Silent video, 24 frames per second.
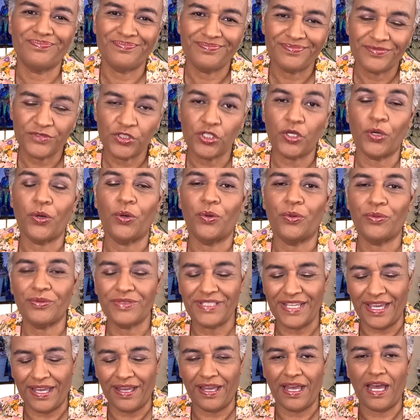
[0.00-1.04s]
So
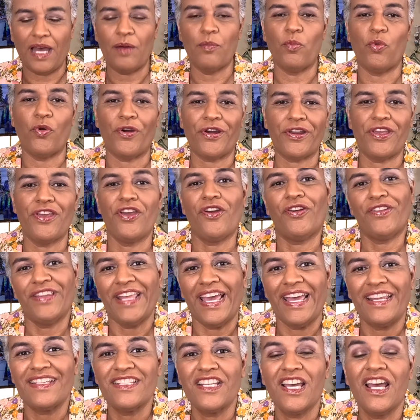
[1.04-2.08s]
yeah, I'm working on
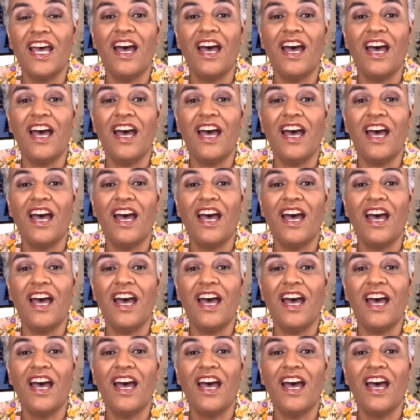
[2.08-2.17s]
that.